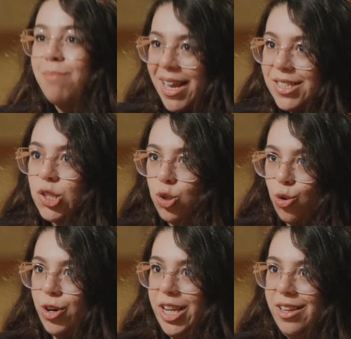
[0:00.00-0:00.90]
My
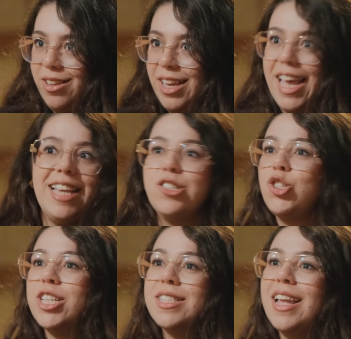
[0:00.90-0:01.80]
story
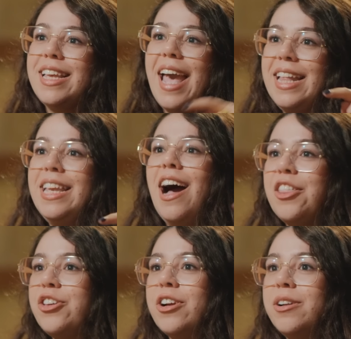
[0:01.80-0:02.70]
is just like any
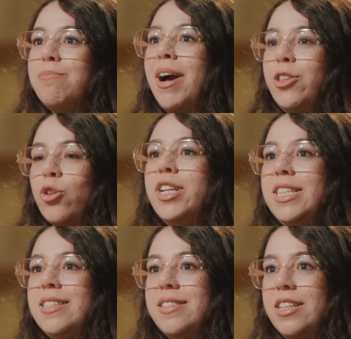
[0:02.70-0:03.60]
other
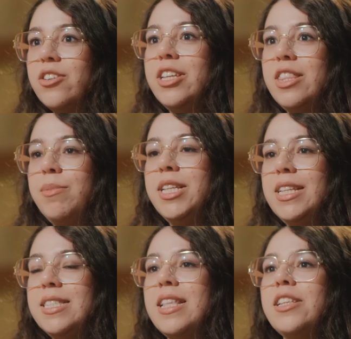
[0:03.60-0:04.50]
minorities here in the
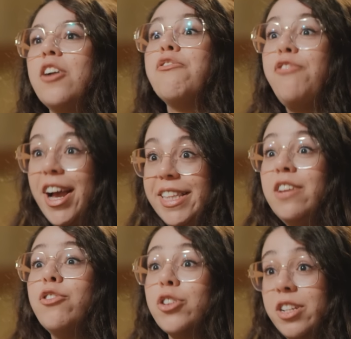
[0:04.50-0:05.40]
Middle East that are
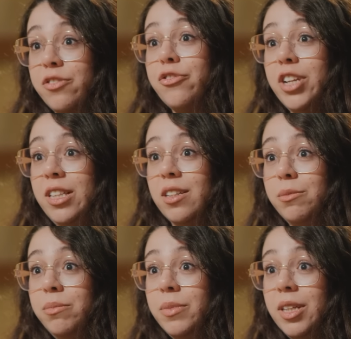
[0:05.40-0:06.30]
fighting for their
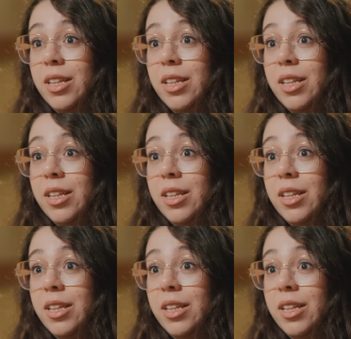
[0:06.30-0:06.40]
freedom,